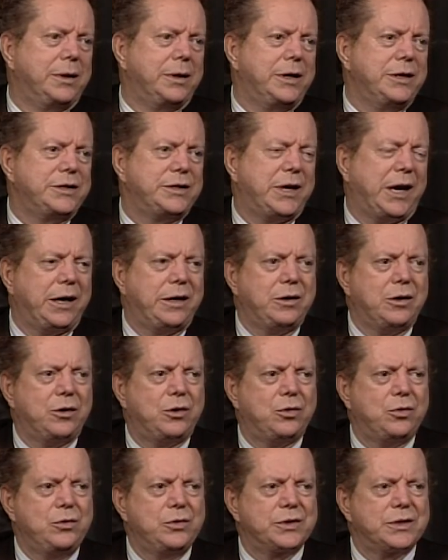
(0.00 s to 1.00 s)
He's taken you
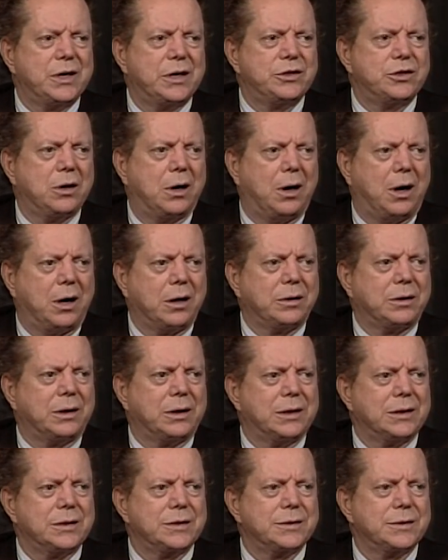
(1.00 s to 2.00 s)
through such
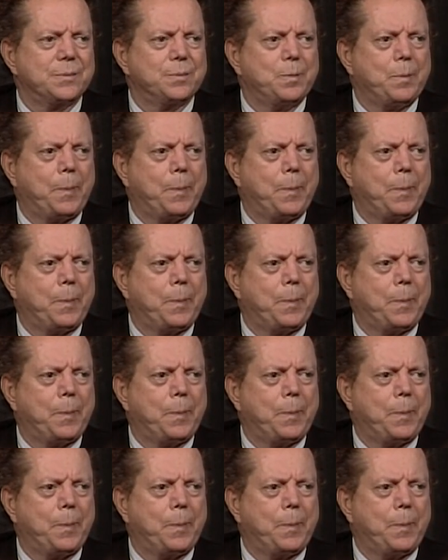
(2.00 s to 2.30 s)
hardness.